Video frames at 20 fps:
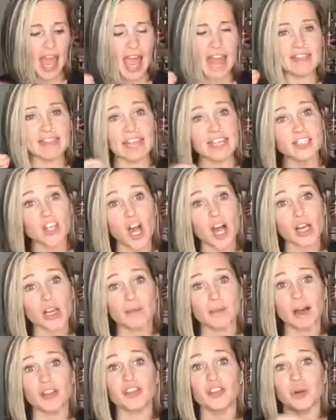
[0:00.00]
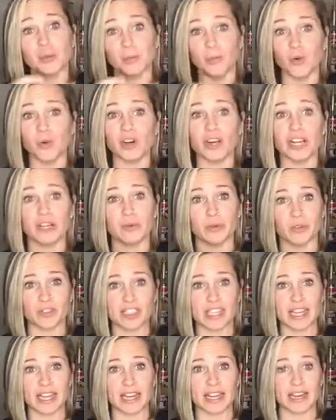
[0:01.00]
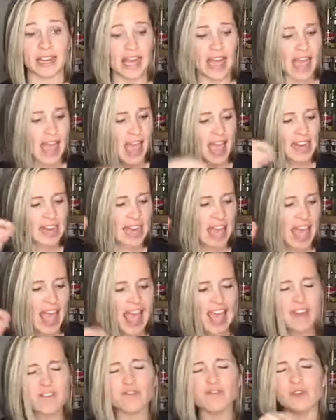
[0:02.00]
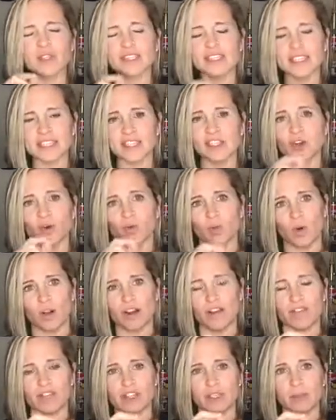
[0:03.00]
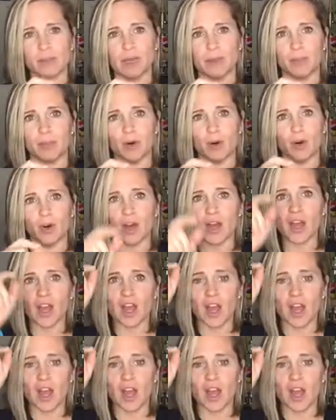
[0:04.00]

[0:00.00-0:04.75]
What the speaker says: and they talk about their morning routine. And every single one of these people